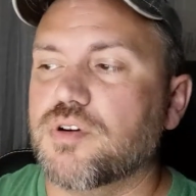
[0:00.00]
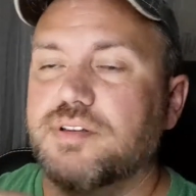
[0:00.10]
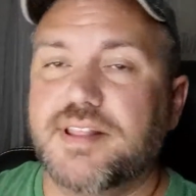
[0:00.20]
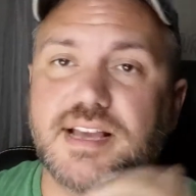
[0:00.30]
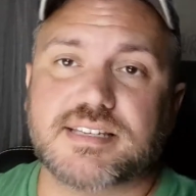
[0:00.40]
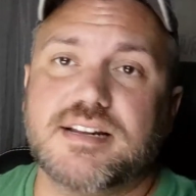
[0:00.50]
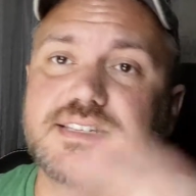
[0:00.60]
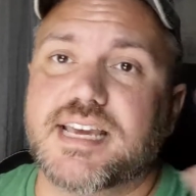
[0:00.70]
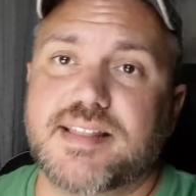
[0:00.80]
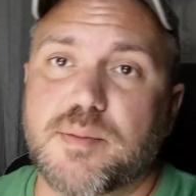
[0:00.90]
And that's not
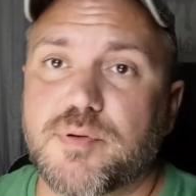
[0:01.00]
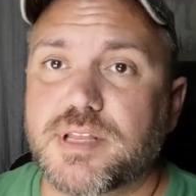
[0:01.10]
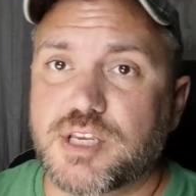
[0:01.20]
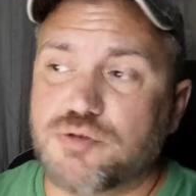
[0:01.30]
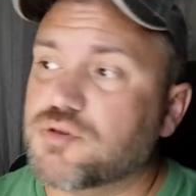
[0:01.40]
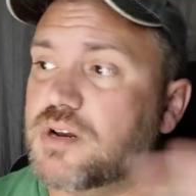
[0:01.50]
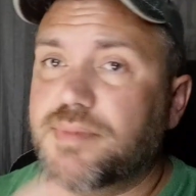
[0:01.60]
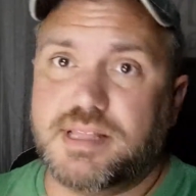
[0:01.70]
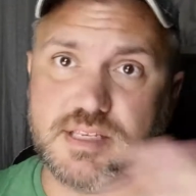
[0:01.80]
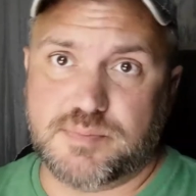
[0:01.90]
to say at that point that you couldn't
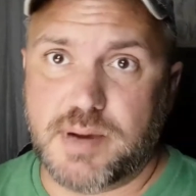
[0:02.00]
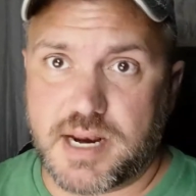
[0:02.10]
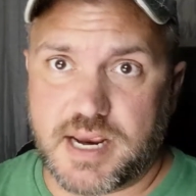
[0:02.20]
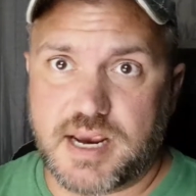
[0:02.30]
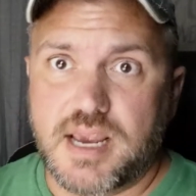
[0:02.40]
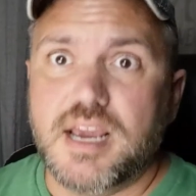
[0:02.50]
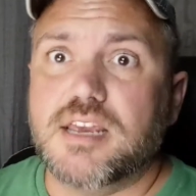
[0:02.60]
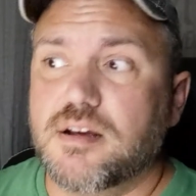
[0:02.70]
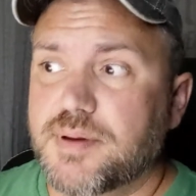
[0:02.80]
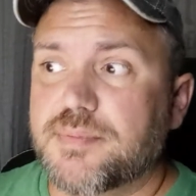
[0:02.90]
make this money.
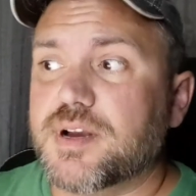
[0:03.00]
You know what I mean?